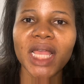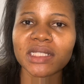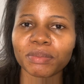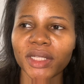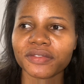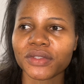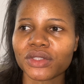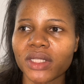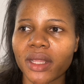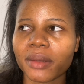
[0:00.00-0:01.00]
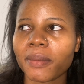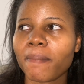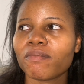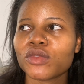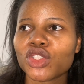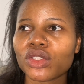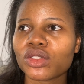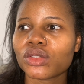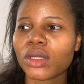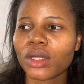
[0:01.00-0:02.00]
That's the plan for today.
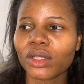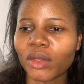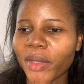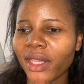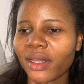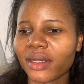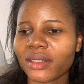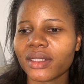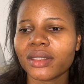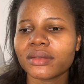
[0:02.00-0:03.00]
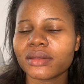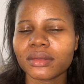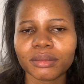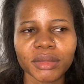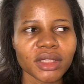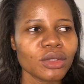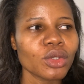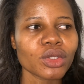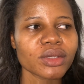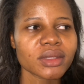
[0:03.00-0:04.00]
Just color my hair and be
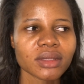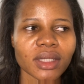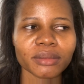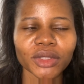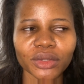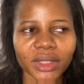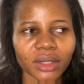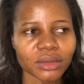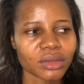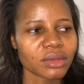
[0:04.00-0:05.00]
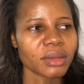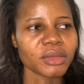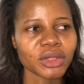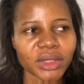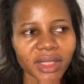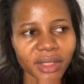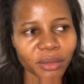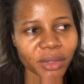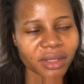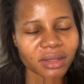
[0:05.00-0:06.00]
indoors. I'm not going out. I'm not going
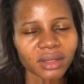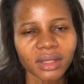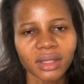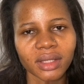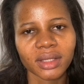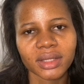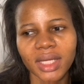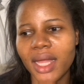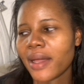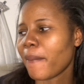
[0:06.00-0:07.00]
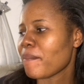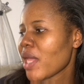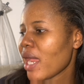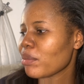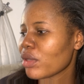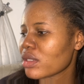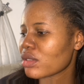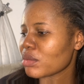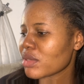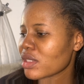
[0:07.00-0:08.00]
anywhere. Yeah, I brought
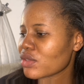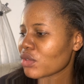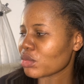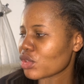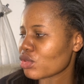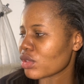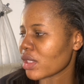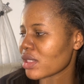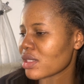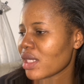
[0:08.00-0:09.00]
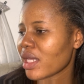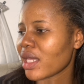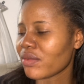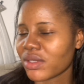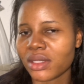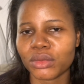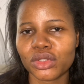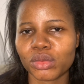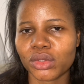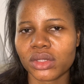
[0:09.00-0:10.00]
some things from the studio yesterday, like everything I'm going
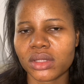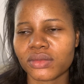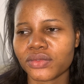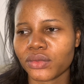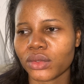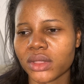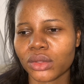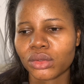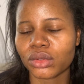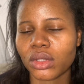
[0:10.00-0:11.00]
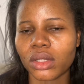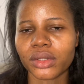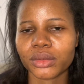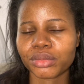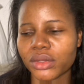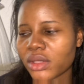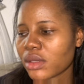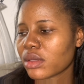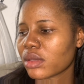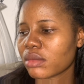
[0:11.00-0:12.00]
to be using for the whole coloring
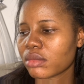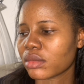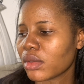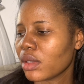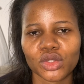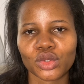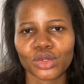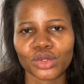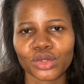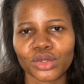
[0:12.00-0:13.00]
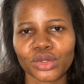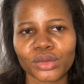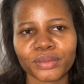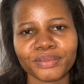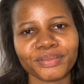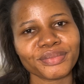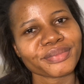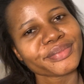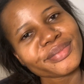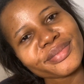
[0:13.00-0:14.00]
process. So
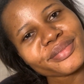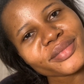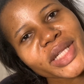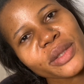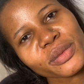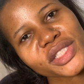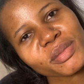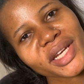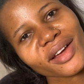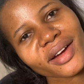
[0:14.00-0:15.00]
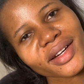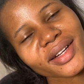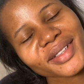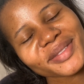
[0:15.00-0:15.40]
wish me luck.